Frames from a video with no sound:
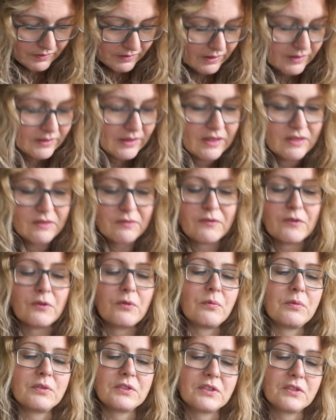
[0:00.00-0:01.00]
and then the
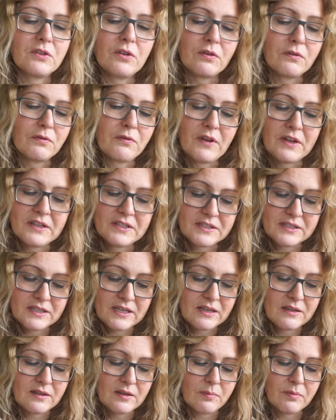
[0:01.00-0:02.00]
foot was not fast
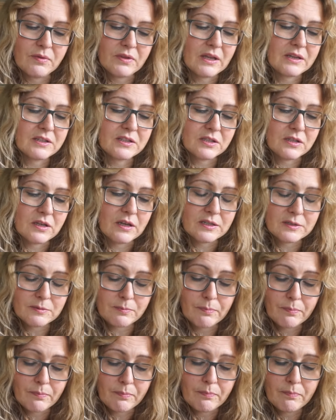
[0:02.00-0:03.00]
either. But that's that's
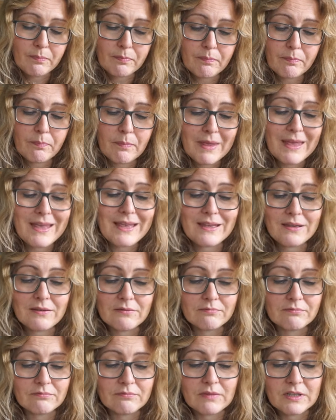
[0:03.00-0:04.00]
me.
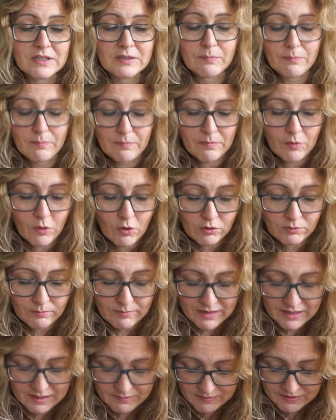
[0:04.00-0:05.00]
It's all
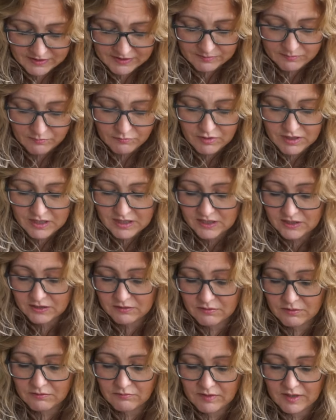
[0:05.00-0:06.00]
me because I'm really
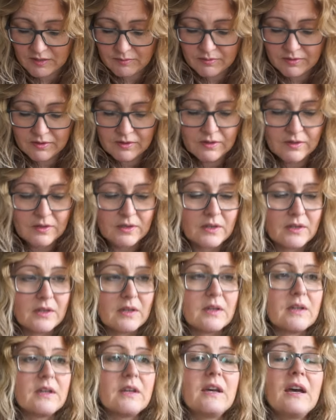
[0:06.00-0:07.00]
slow at rib.
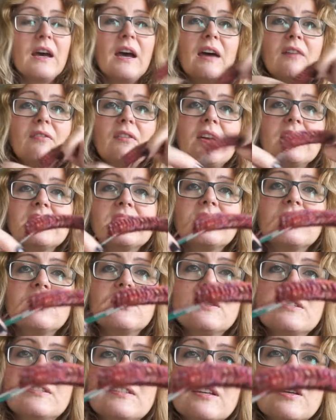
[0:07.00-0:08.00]
I have cast on
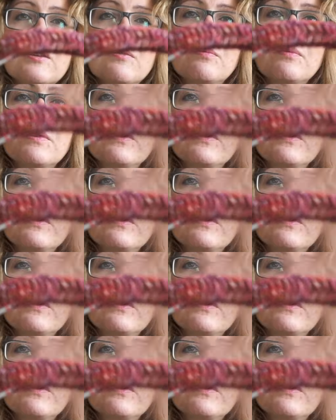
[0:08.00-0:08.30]
the second